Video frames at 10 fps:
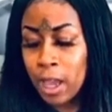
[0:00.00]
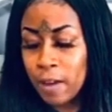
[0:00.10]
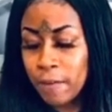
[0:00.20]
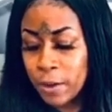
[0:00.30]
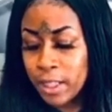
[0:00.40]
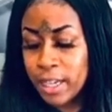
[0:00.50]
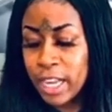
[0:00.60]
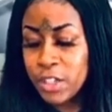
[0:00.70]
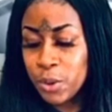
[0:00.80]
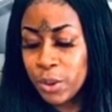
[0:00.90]
for the
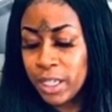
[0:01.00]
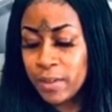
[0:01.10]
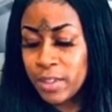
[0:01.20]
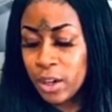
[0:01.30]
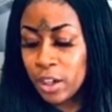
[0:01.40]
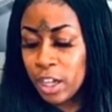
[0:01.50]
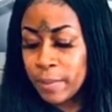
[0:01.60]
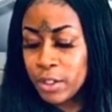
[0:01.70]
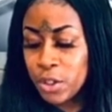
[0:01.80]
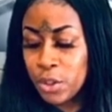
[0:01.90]
natural gifts that are
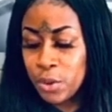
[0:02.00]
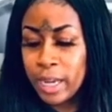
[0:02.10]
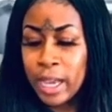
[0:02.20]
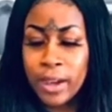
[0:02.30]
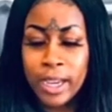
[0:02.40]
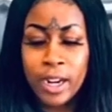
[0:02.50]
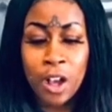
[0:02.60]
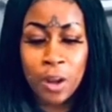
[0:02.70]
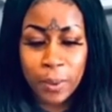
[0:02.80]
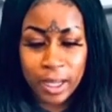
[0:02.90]
coming to you now and
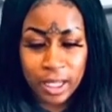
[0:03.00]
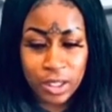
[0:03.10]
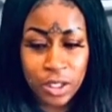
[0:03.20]
always.